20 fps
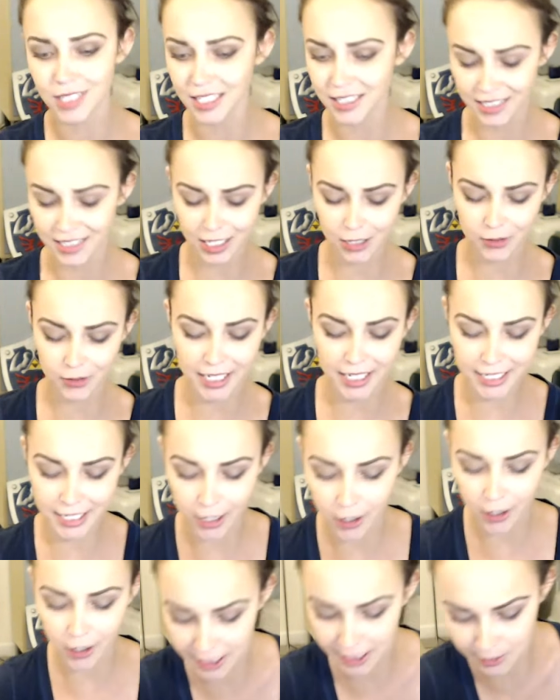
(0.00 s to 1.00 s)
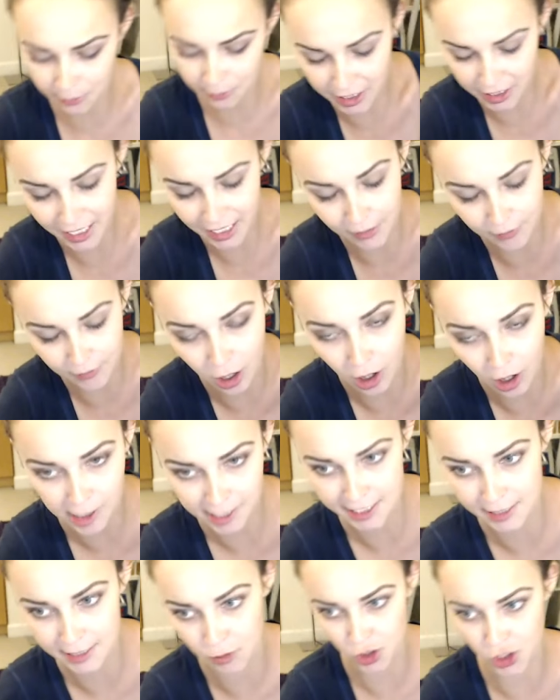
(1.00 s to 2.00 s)
get ready to go, because we're going to have an
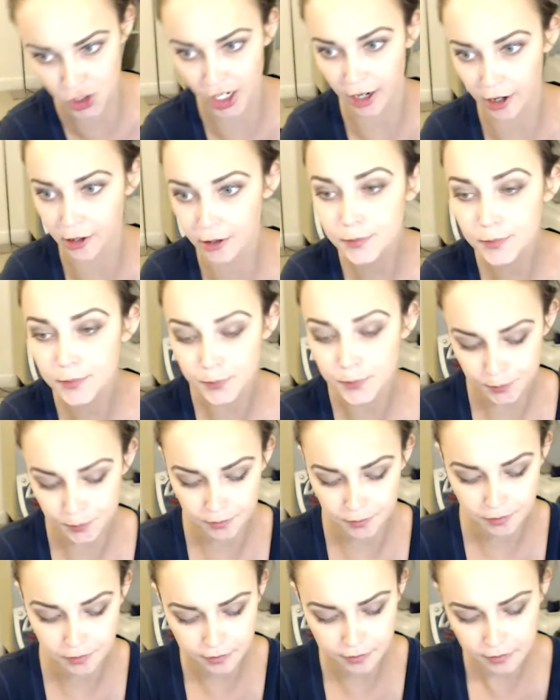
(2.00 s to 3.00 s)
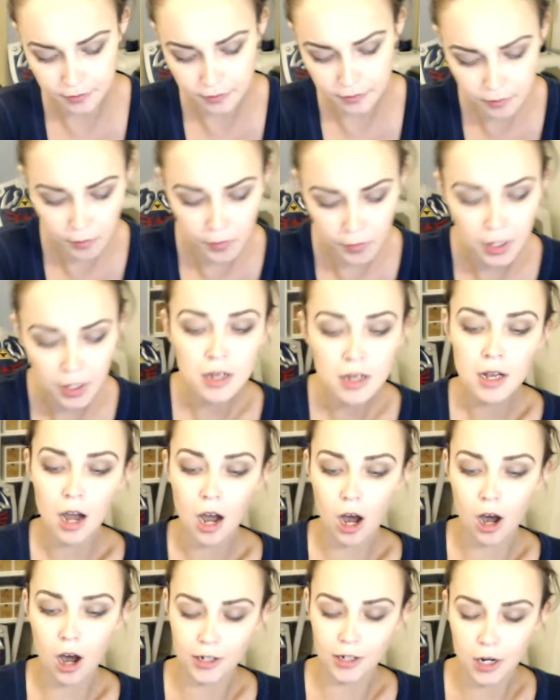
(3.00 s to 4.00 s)
awesome show.
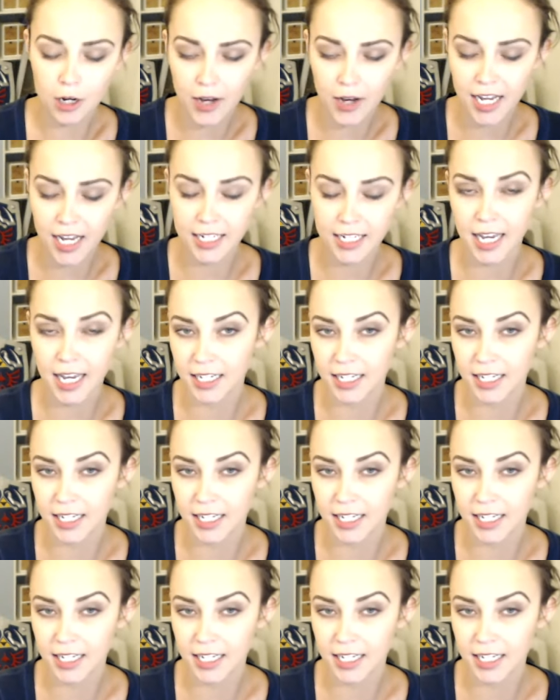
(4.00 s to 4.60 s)
I'll go ahead and